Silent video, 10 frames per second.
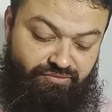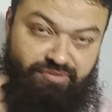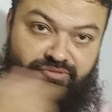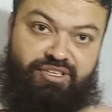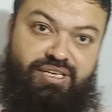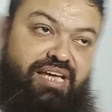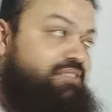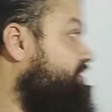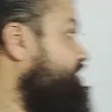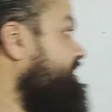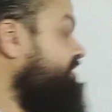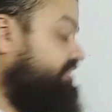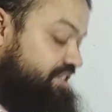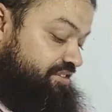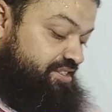which I
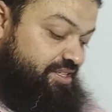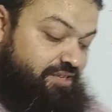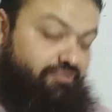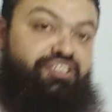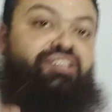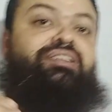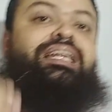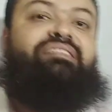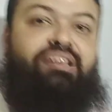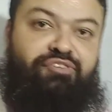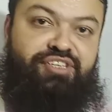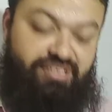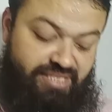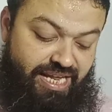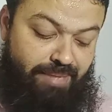discussed, which is less
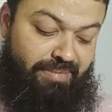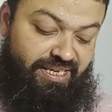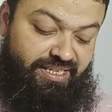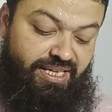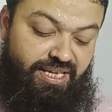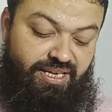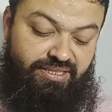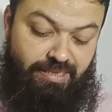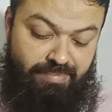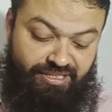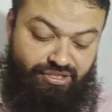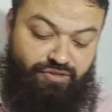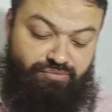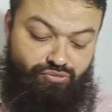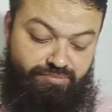efficient than MLE, the method
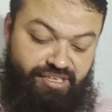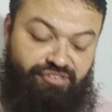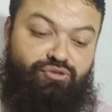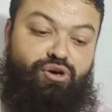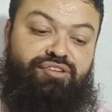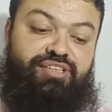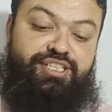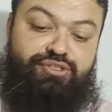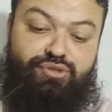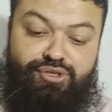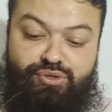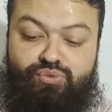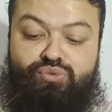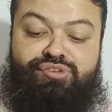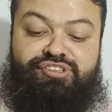of movements was
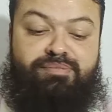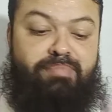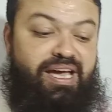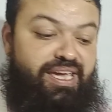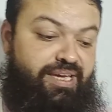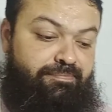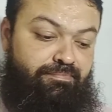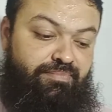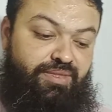introduced by